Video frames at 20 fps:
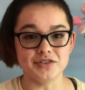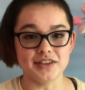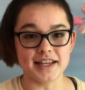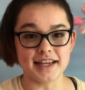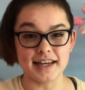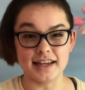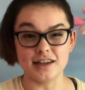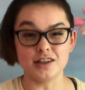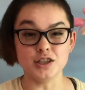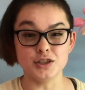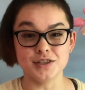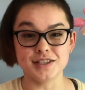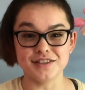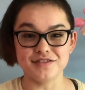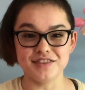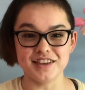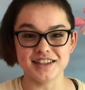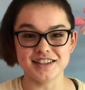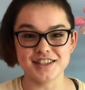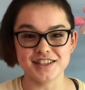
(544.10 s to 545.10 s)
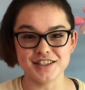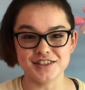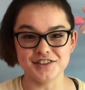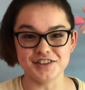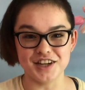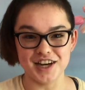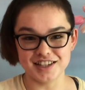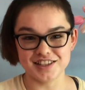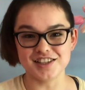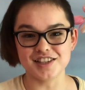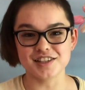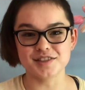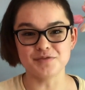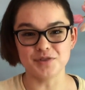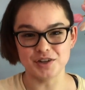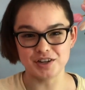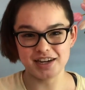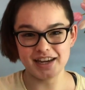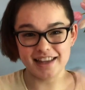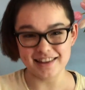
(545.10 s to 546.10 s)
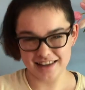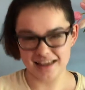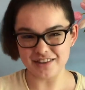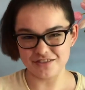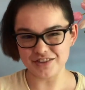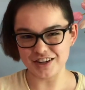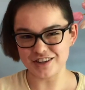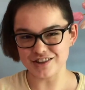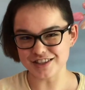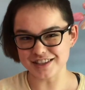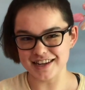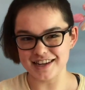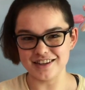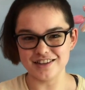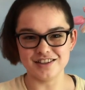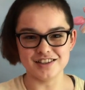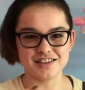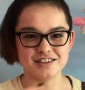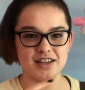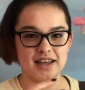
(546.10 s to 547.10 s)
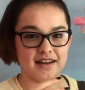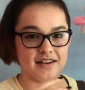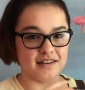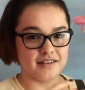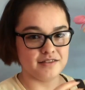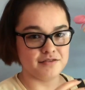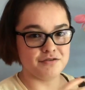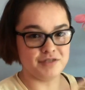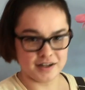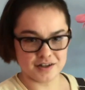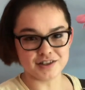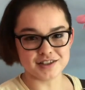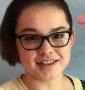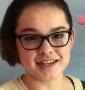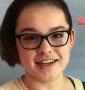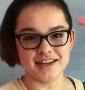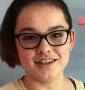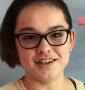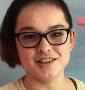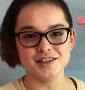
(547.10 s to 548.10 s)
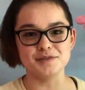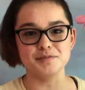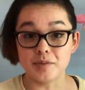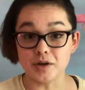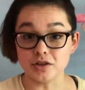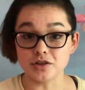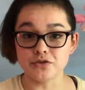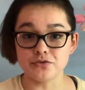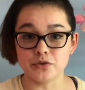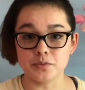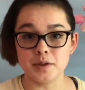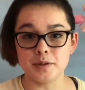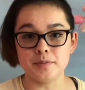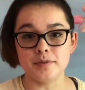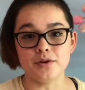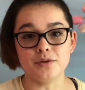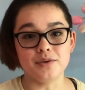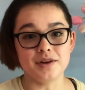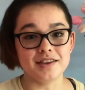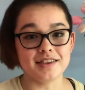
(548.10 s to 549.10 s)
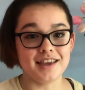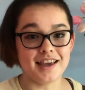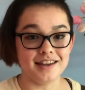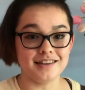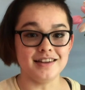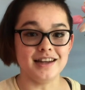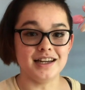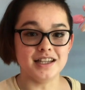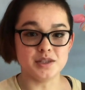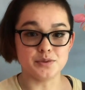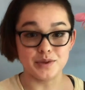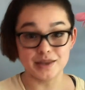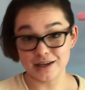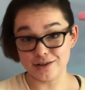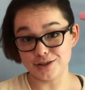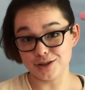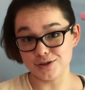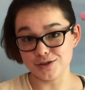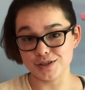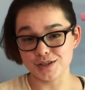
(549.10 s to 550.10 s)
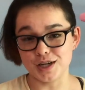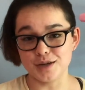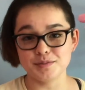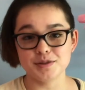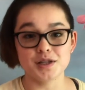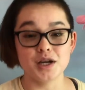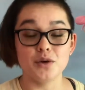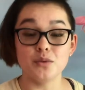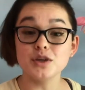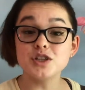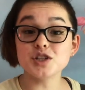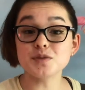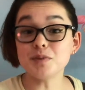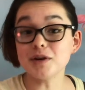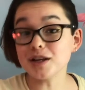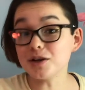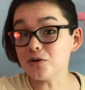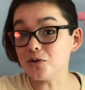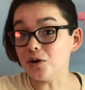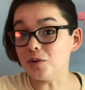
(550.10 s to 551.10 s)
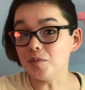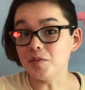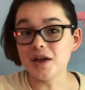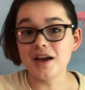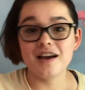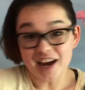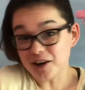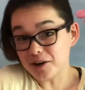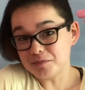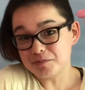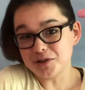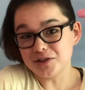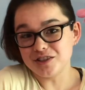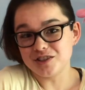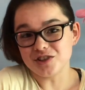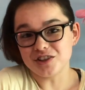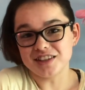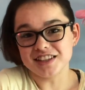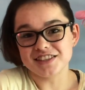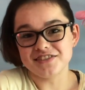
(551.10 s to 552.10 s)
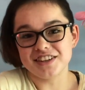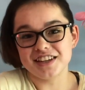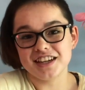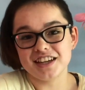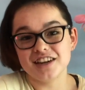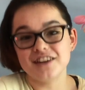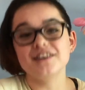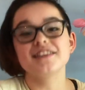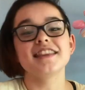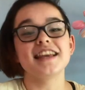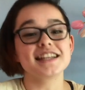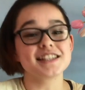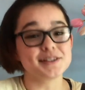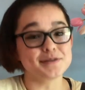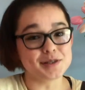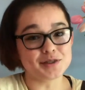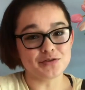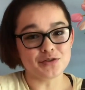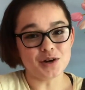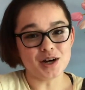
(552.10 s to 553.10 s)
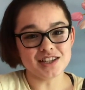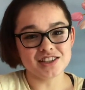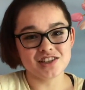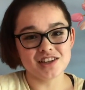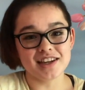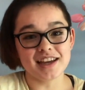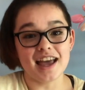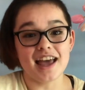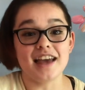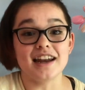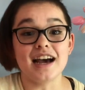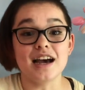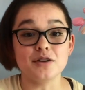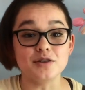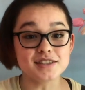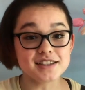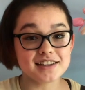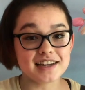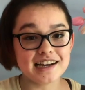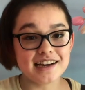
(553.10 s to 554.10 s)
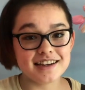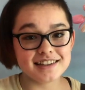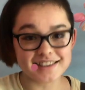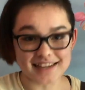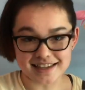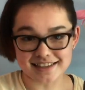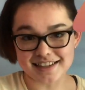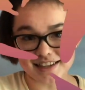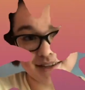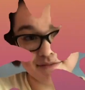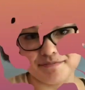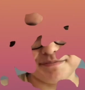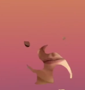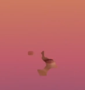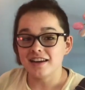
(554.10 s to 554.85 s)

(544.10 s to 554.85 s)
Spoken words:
of like an inclusive thing to do, not just for inline figure skaters and figure skaters, but also for people with inlines without toe stops, which is pretty cool. I hope you enjoyed this video. Thanks so much for watching, and I will see you guys next time.